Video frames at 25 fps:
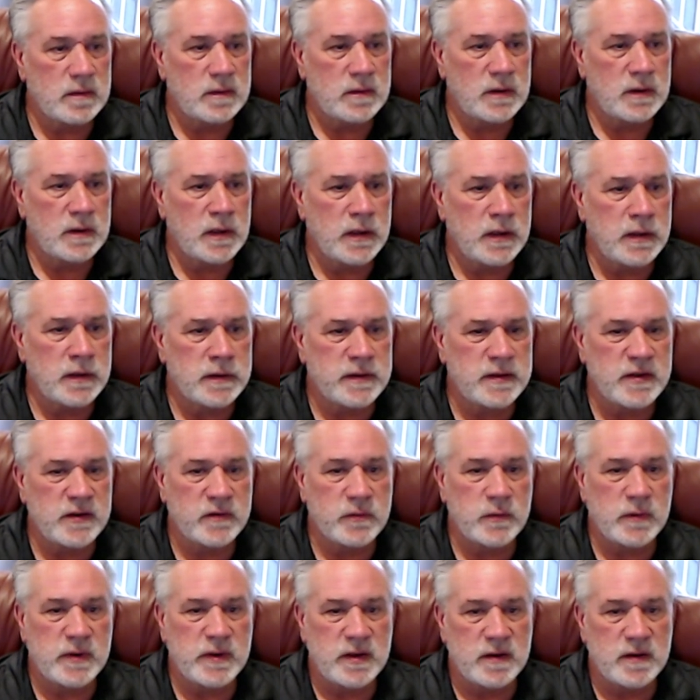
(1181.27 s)
All right, this
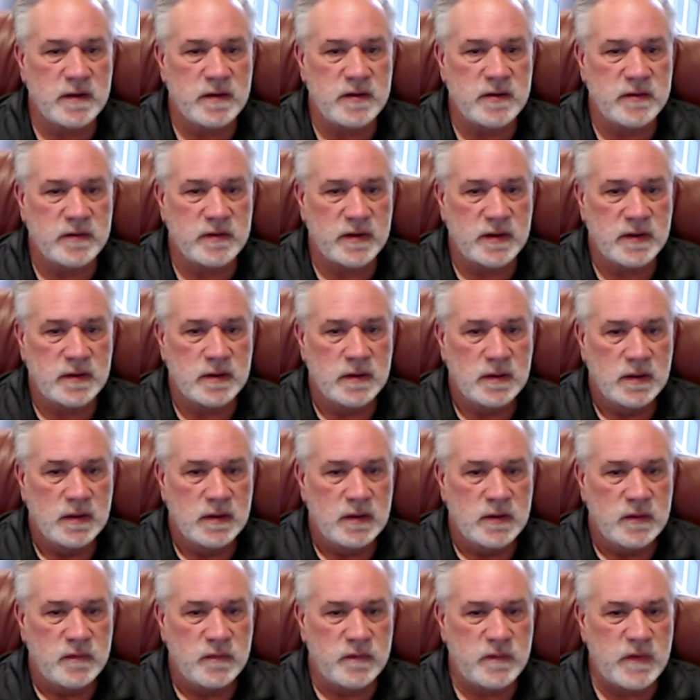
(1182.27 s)
one here is a uh,
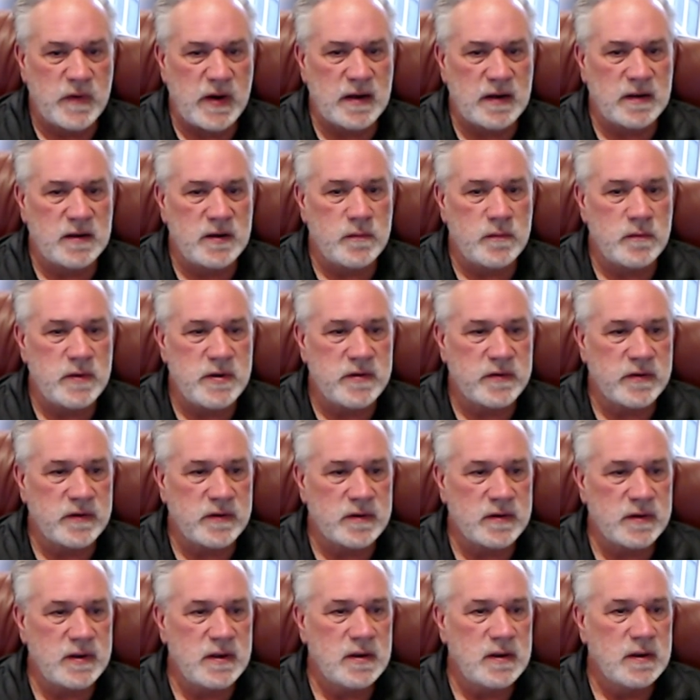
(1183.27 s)
fairly
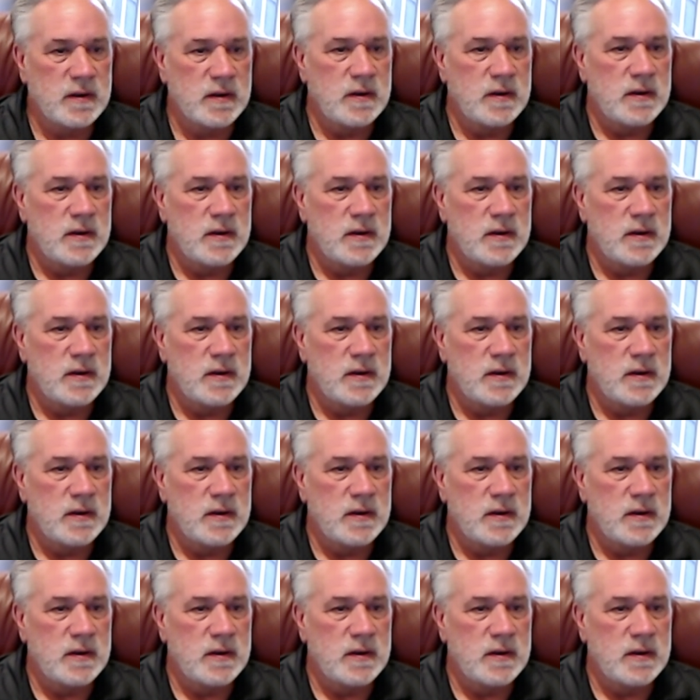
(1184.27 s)
recently.